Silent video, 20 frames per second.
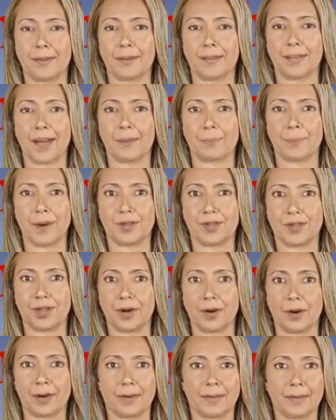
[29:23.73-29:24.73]
Number
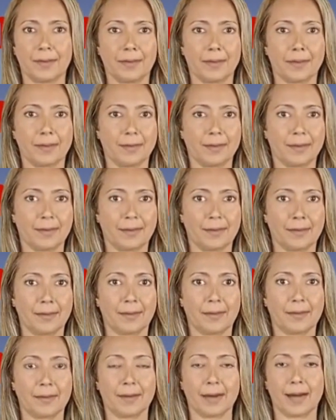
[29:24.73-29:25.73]
2.
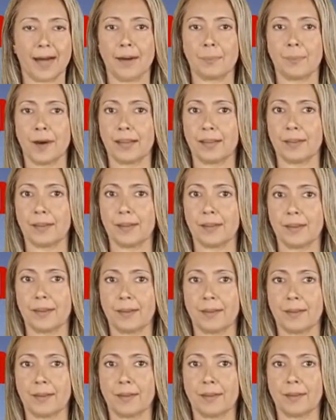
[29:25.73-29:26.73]
Lemon.
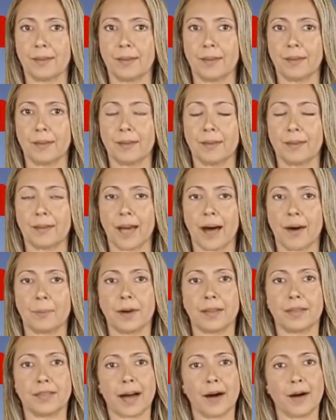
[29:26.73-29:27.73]

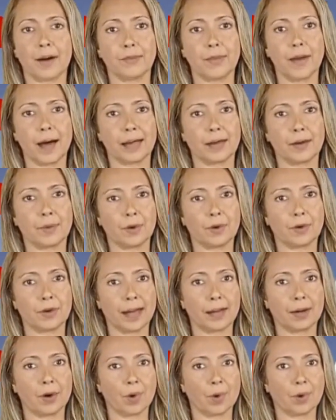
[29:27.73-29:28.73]
Lemons are available
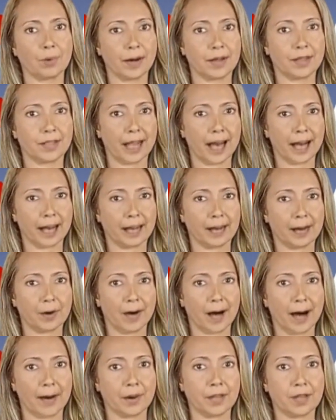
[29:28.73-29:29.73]
in almost any
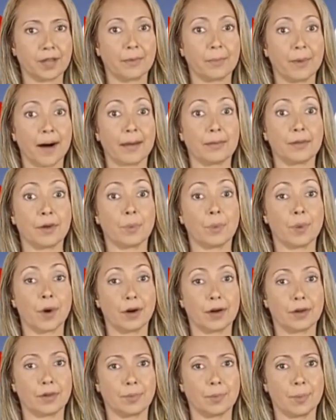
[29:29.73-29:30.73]
climate around the
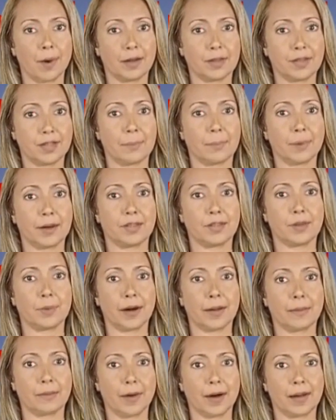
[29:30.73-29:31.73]
world. While some are
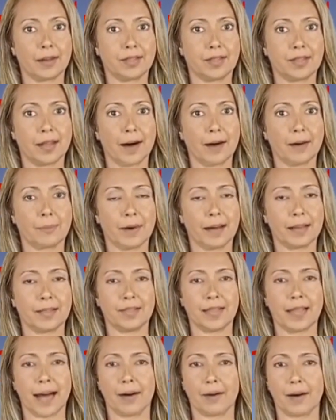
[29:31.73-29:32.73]
sweet, most are a bit
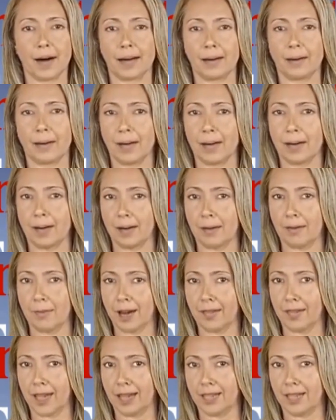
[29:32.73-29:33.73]
sour,
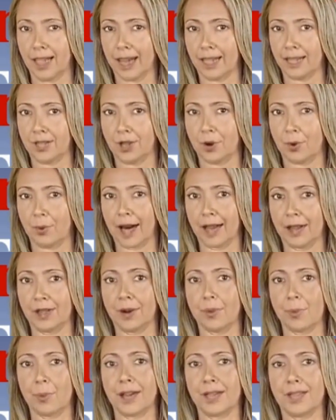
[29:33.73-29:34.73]
but they taste
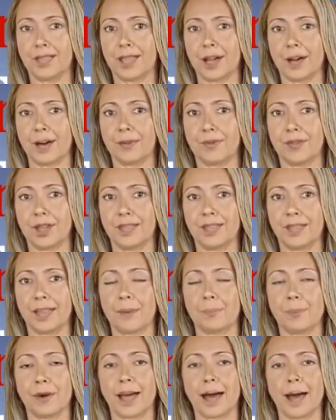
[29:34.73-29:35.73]
great when served as
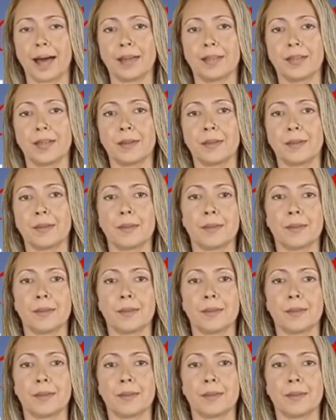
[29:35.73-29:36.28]
lemonade.